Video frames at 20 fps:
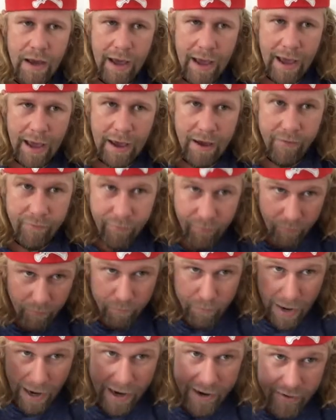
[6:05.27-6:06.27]
have
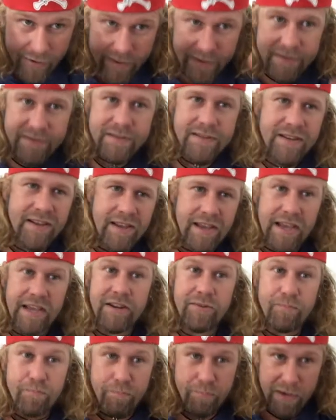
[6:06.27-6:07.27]
pirates
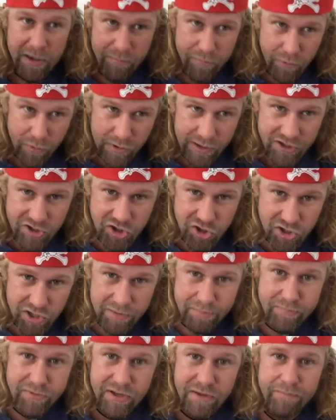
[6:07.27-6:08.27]
and people and
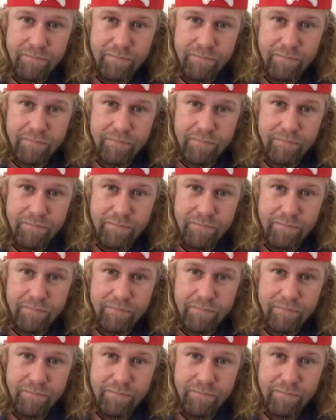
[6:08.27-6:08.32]
ships and